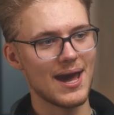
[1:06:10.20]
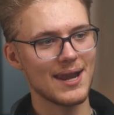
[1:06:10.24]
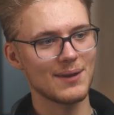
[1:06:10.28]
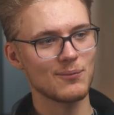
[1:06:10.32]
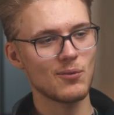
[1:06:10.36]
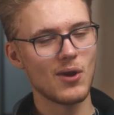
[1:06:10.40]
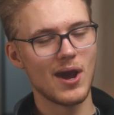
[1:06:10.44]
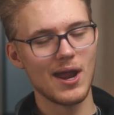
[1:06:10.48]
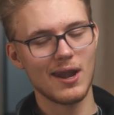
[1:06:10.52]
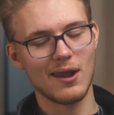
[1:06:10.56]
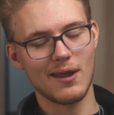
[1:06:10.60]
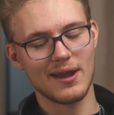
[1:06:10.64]

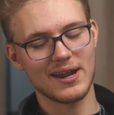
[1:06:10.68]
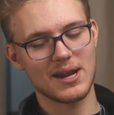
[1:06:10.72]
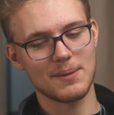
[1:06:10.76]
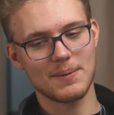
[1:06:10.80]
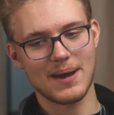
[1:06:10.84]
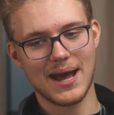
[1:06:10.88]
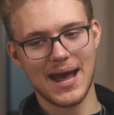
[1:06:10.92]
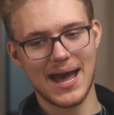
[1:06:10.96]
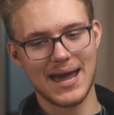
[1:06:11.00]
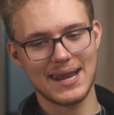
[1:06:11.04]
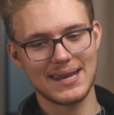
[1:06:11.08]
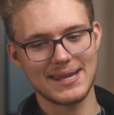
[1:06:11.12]
And what I like
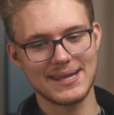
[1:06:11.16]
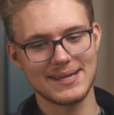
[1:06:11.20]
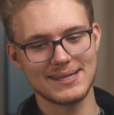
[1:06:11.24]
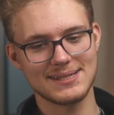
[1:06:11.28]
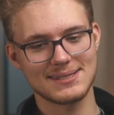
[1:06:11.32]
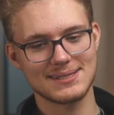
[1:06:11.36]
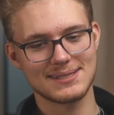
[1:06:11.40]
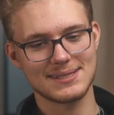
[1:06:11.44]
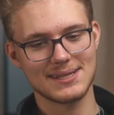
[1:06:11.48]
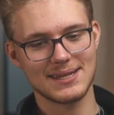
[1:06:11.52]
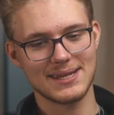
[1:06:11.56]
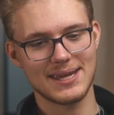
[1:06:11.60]
about Ali
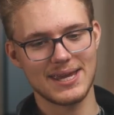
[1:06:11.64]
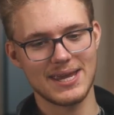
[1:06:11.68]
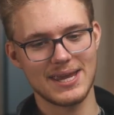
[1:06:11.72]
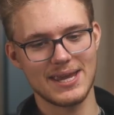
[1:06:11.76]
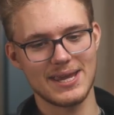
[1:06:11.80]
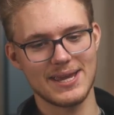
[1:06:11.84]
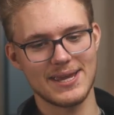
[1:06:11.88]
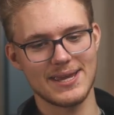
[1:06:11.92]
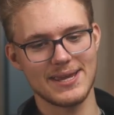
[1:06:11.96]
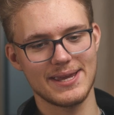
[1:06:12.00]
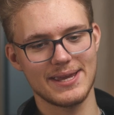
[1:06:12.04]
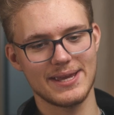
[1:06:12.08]
is
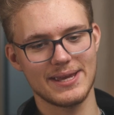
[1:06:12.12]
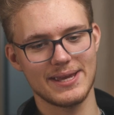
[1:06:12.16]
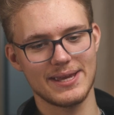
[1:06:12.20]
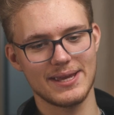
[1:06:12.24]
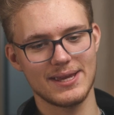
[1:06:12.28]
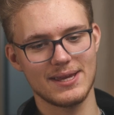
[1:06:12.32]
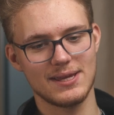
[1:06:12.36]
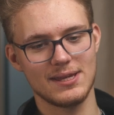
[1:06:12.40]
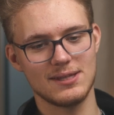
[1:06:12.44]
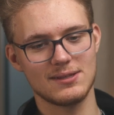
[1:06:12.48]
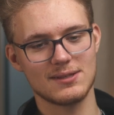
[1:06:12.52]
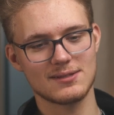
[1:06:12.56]
he
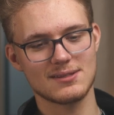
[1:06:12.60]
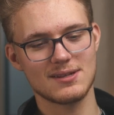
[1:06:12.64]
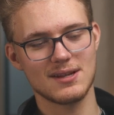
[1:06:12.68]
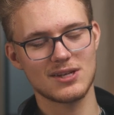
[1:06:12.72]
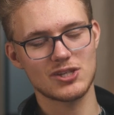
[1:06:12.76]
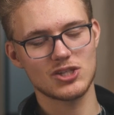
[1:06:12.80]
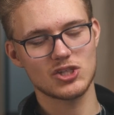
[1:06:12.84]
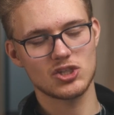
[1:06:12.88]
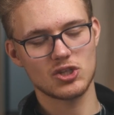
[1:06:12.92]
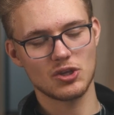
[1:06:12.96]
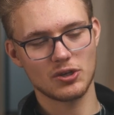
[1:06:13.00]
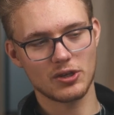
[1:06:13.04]
doesn't
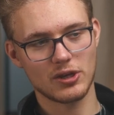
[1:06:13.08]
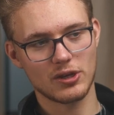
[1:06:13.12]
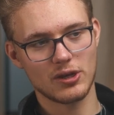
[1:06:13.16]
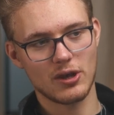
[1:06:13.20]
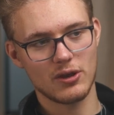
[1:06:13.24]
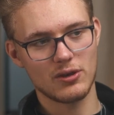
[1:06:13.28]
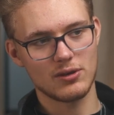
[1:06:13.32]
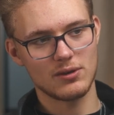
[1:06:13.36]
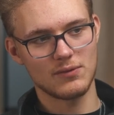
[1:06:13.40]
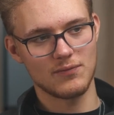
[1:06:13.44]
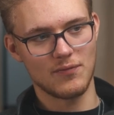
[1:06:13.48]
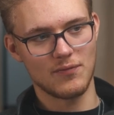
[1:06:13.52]
like sugarcoat